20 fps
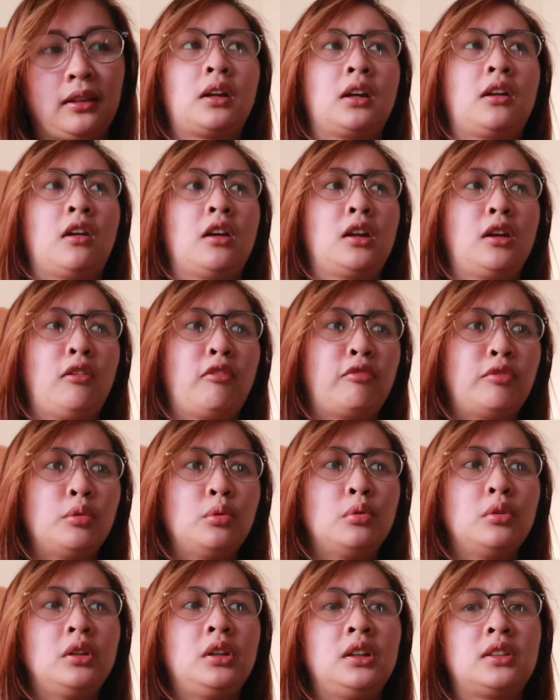Regarding
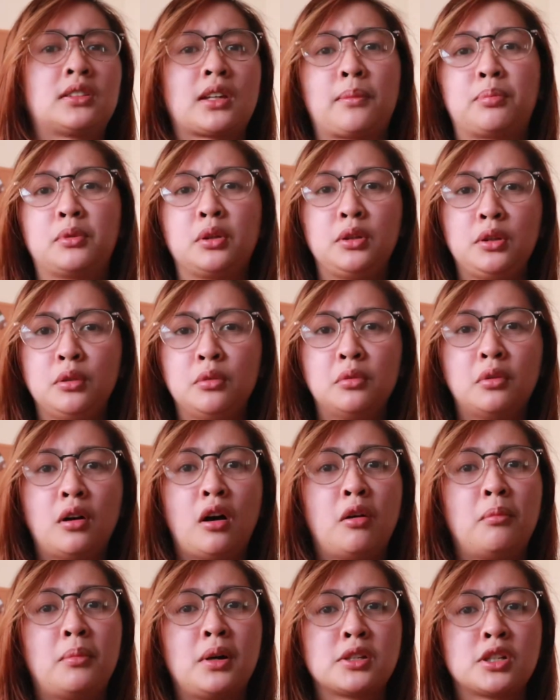food, it's up to you
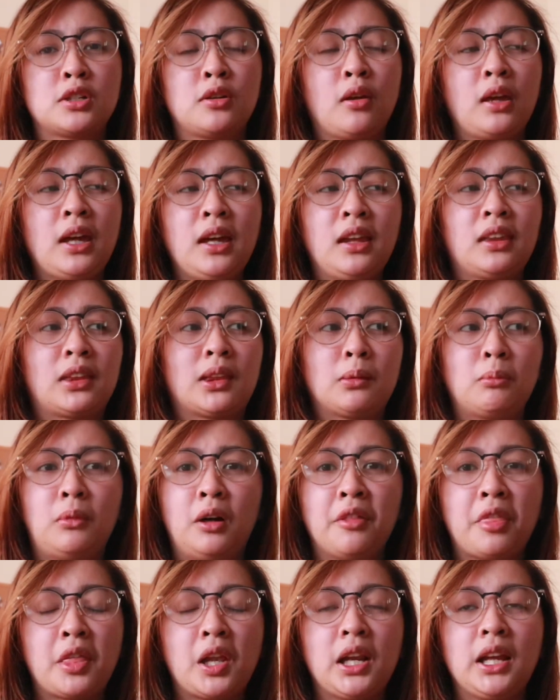how much you eat
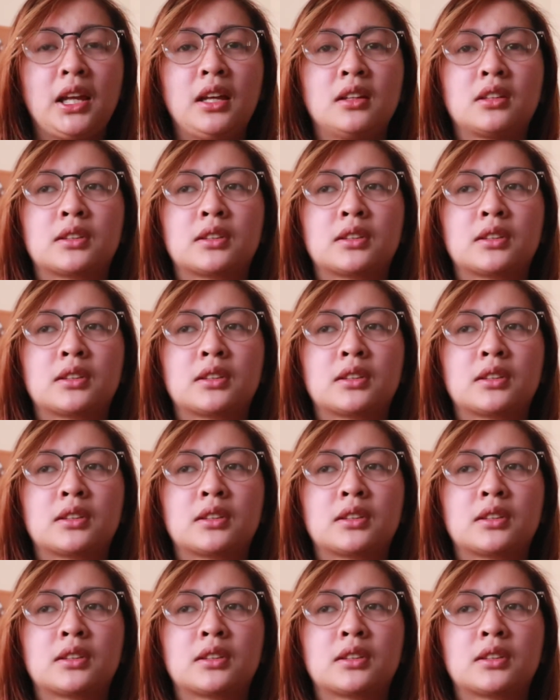monthly.